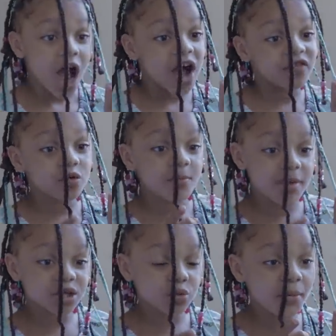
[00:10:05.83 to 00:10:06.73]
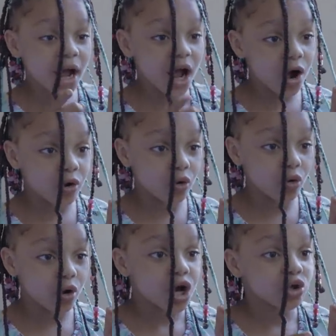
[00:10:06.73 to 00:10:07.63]
If you mess with my
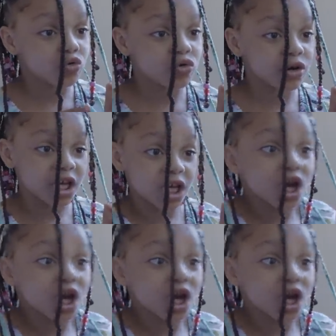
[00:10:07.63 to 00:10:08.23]
uncle, you're gonna get